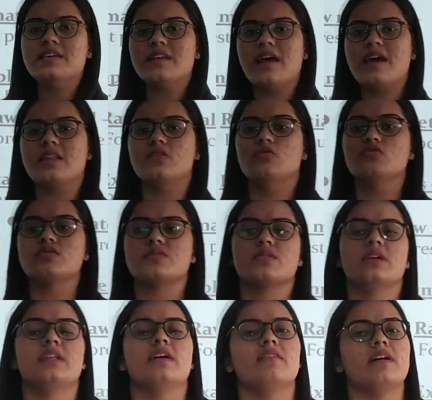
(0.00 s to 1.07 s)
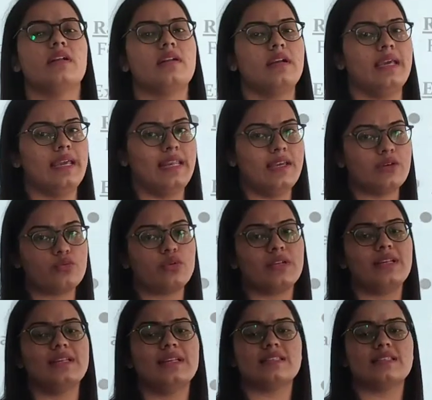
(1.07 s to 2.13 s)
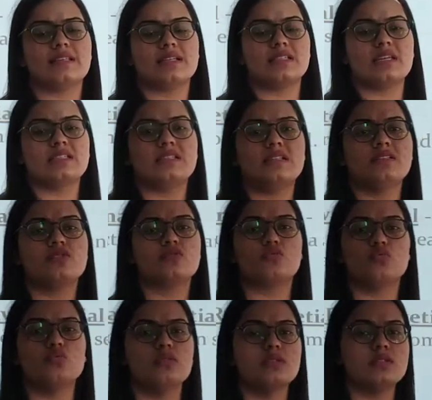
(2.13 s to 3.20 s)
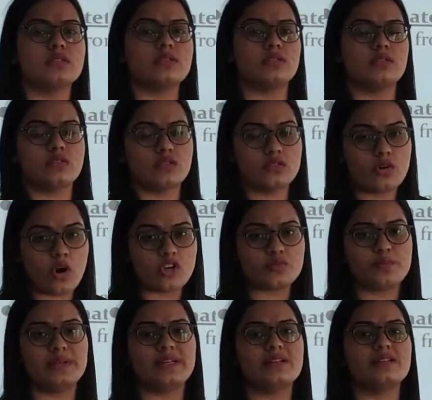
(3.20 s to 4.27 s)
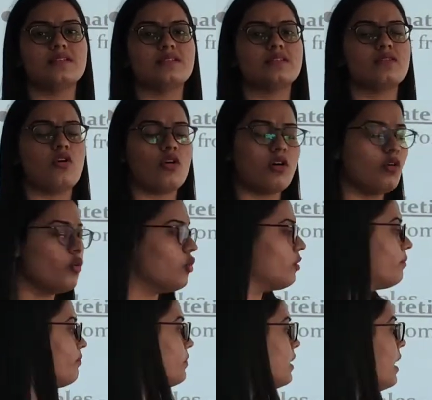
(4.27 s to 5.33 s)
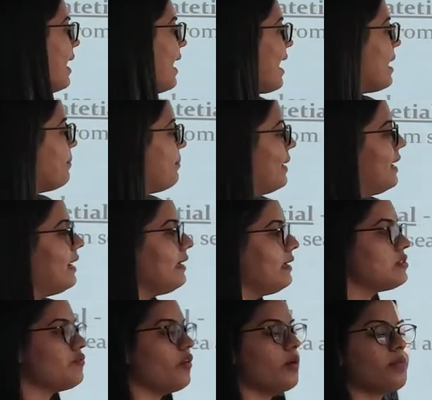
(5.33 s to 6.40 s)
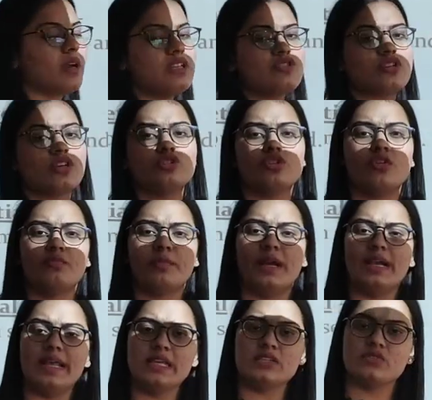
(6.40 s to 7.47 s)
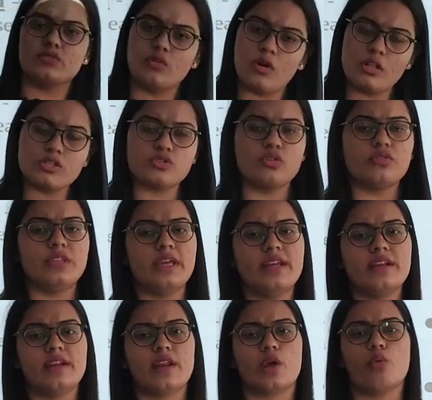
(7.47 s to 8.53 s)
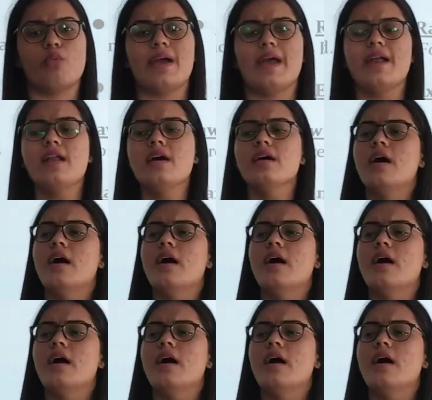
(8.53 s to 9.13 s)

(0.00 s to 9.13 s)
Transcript: are used in our daily routine such as in schools, hospitals, home and buildings. For construction of buildings also they required